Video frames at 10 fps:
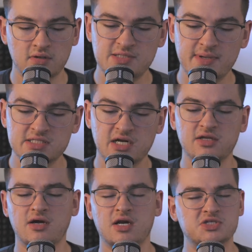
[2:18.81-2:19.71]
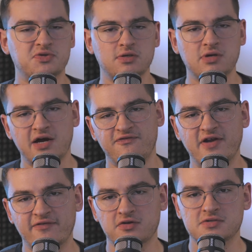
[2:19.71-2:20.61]
To be entirely honest with you, I've
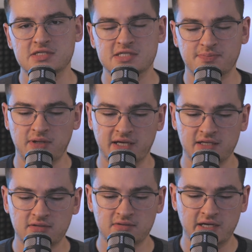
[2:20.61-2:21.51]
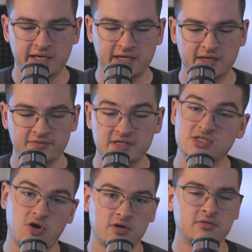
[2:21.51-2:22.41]
never used this plugin this
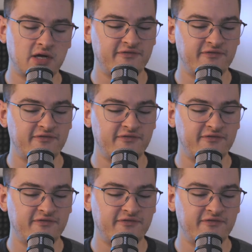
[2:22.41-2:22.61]
hard.